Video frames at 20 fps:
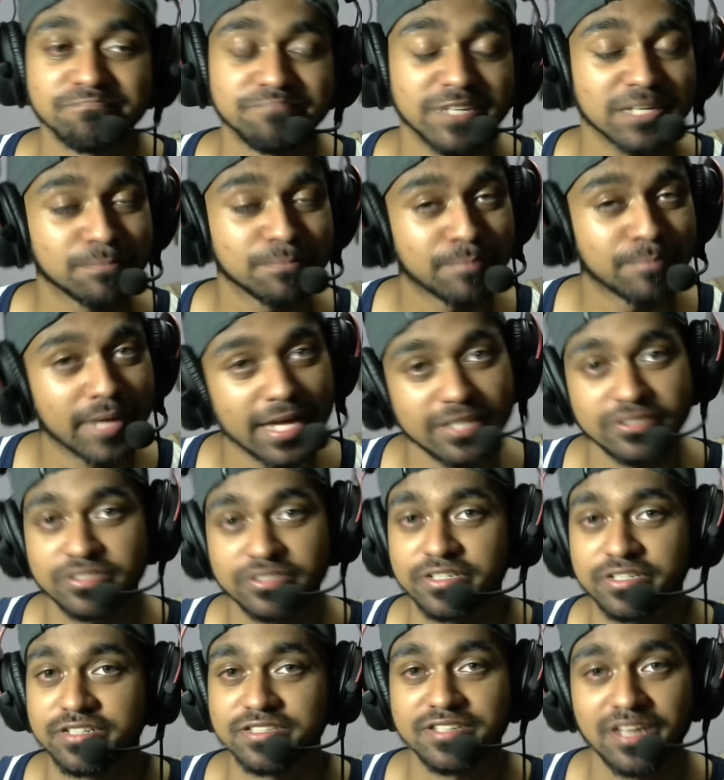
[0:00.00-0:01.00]
big patch
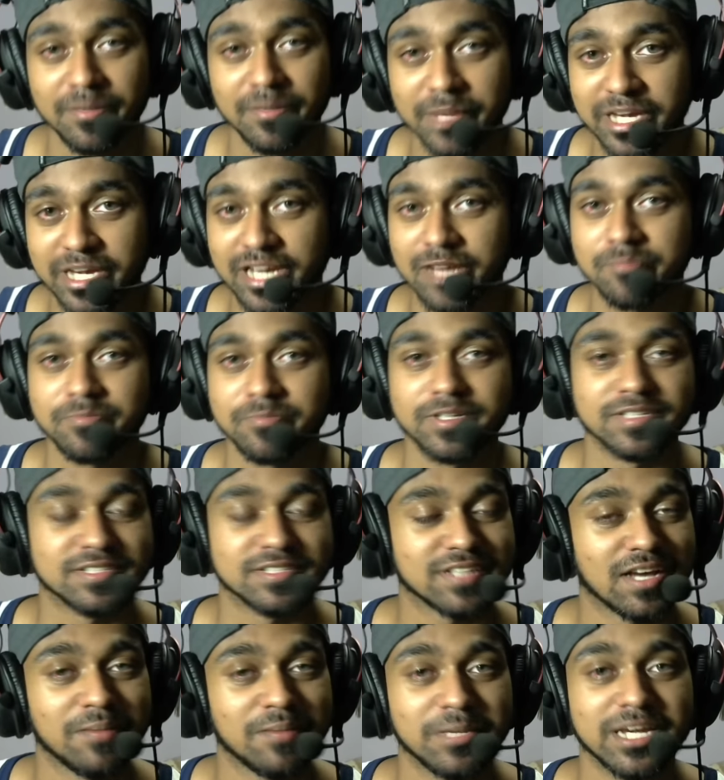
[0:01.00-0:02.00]
that's coming up it's
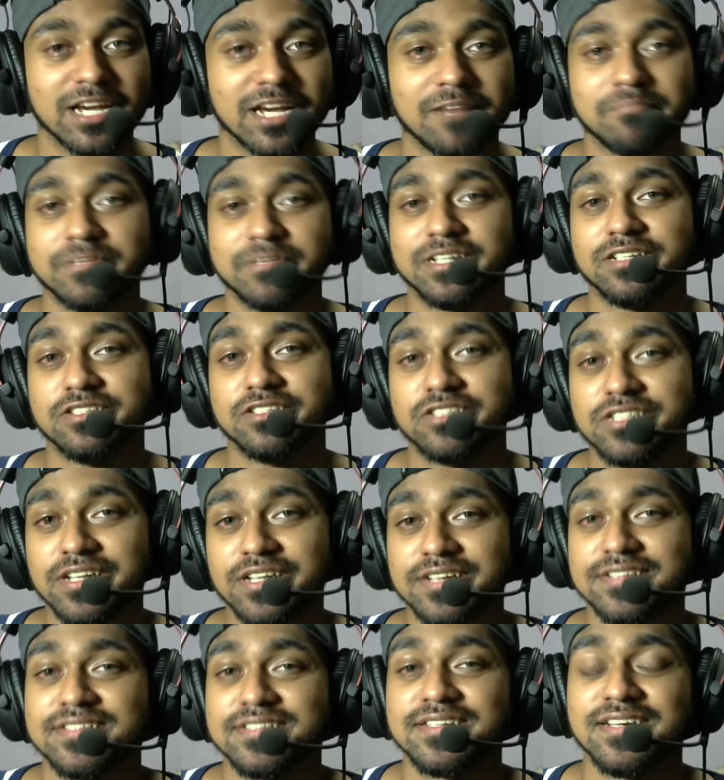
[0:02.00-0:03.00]
coming up in
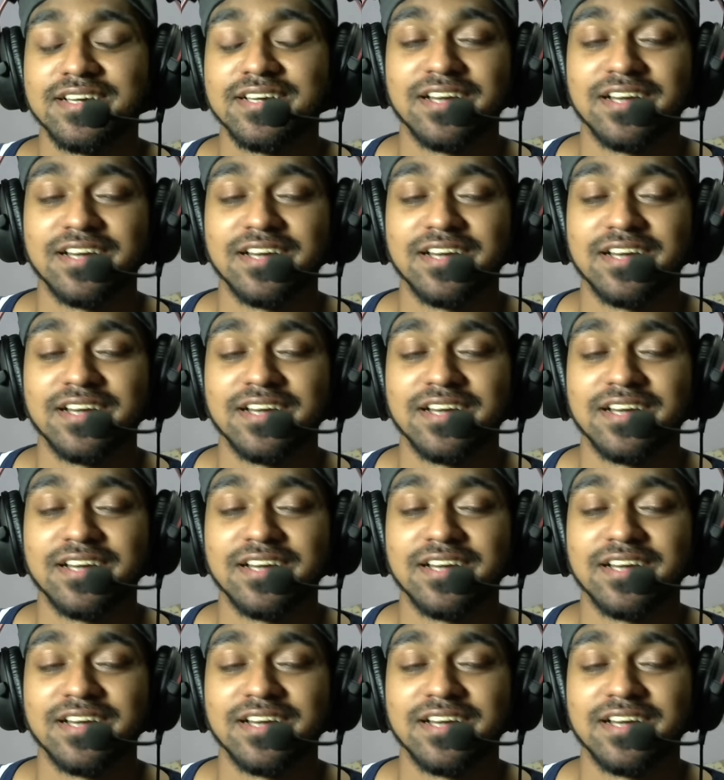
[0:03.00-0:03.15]
just